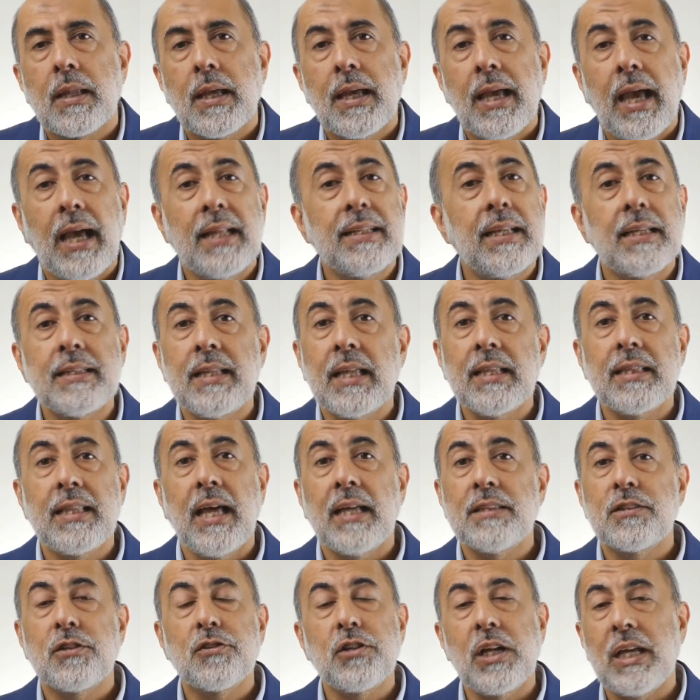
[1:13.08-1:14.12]
And he did
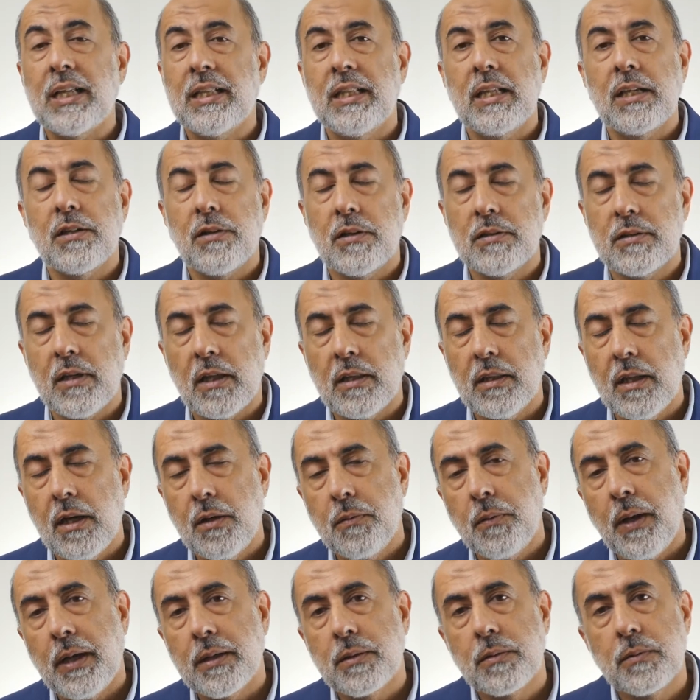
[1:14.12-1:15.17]
that greatly, radiallahu
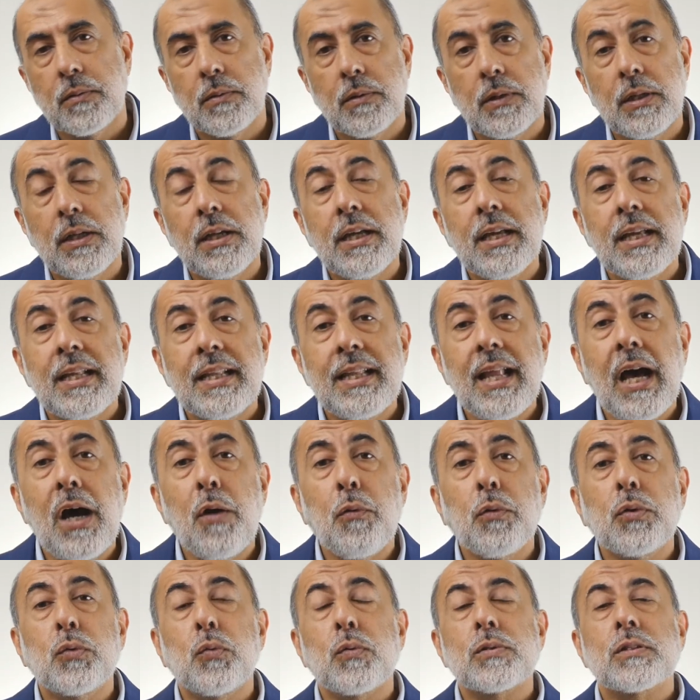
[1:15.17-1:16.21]
anhu. Now
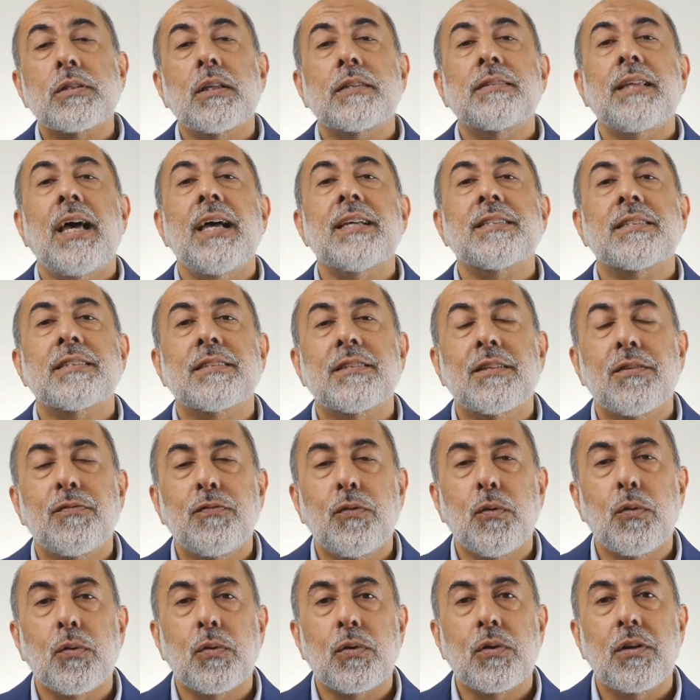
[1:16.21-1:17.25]
it was the test
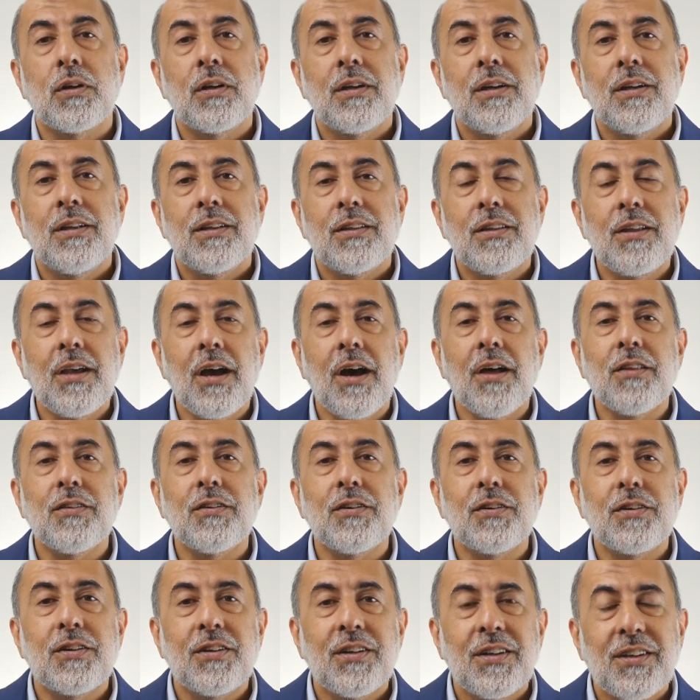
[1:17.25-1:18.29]
for the
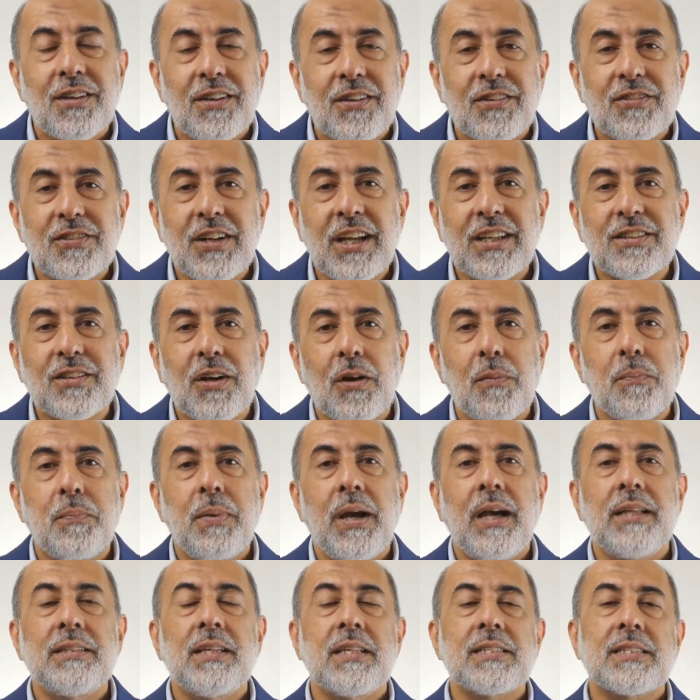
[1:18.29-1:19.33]
other great
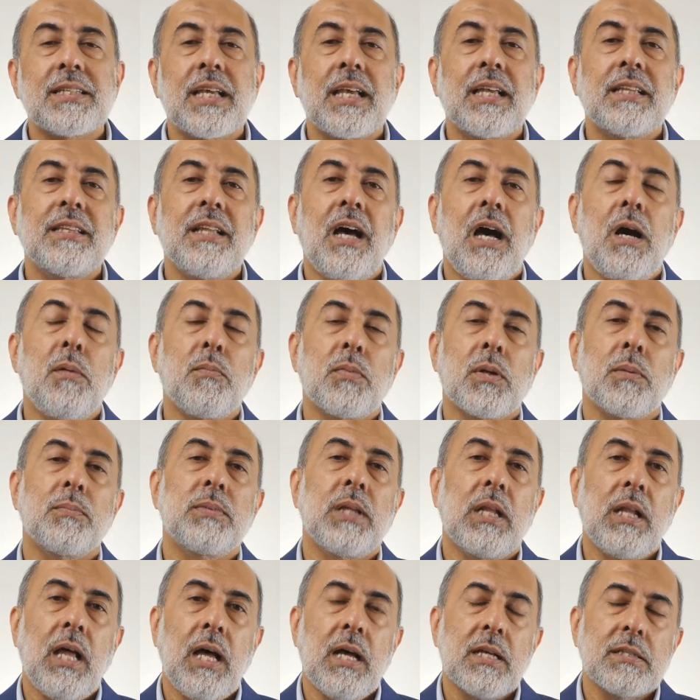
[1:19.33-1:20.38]
companion, Sayyidina Amr
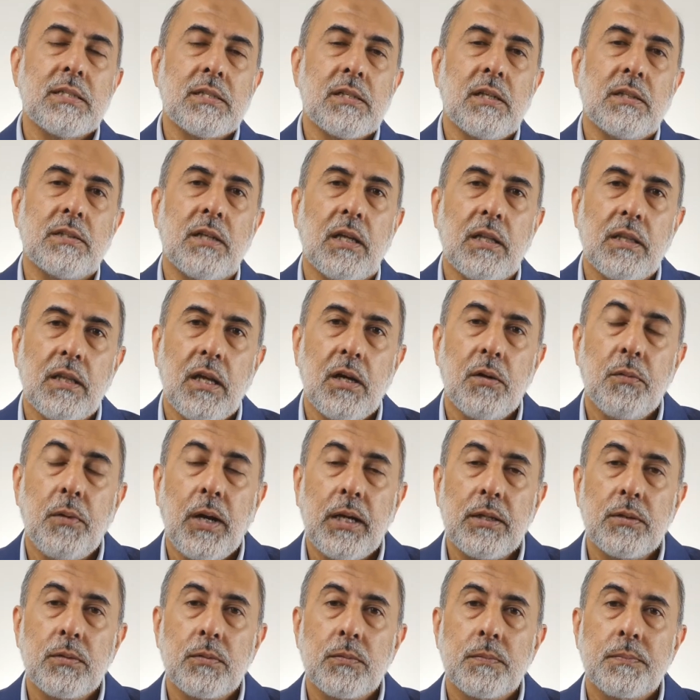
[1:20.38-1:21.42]
ibn al-As radiallahu
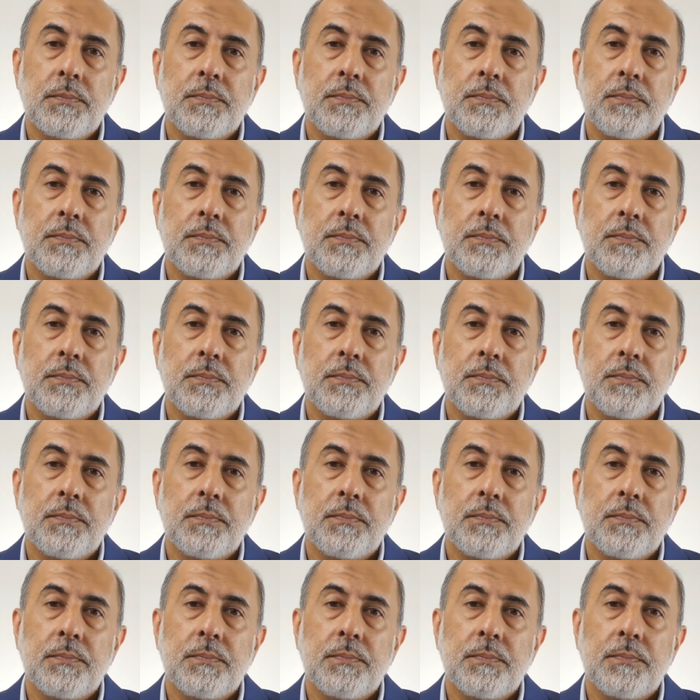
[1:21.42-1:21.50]
anhu.